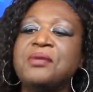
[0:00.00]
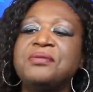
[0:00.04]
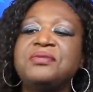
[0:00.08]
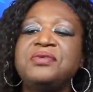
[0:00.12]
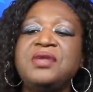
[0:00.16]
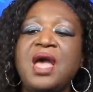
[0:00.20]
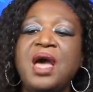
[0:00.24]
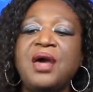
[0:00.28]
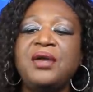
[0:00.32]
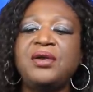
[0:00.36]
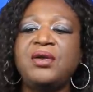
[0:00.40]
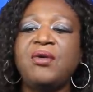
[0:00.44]

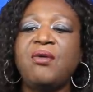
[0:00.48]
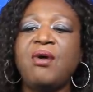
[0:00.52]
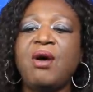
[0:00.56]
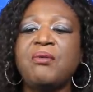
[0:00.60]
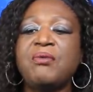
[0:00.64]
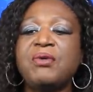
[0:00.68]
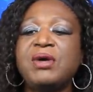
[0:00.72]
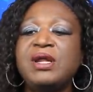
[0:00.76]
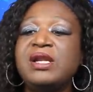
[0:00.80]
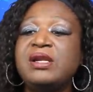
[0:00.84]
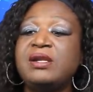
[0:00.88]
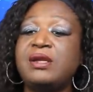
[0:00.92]
Y'all know I
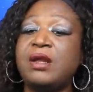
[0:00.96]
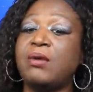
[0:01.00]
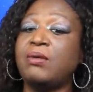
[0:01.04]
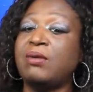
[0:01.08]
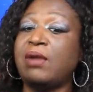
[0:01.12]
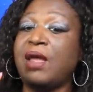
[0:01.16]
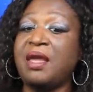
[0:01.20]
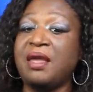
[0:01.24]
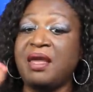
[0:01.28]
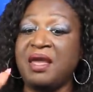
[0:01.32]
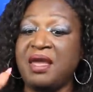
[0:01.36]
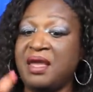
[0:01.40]
really don't
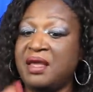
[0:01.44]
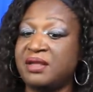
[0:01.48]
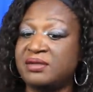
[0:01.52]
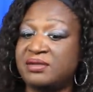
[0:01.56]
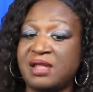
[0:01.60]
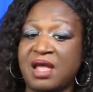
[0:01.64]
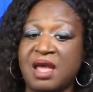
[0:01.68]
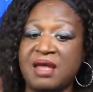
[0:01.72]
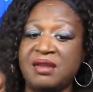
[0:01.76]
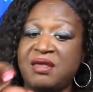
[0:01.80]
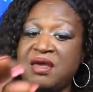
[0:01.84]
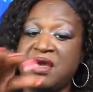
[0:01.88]
like eggs
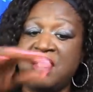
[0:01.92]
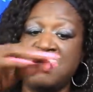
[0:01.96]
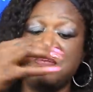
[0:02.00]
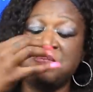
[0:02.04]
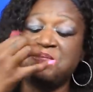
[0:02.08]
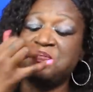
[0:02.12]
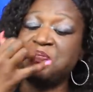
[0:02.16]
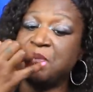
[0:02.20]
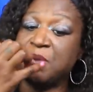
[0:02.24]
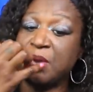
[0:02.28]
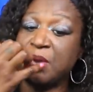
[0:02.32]
like that.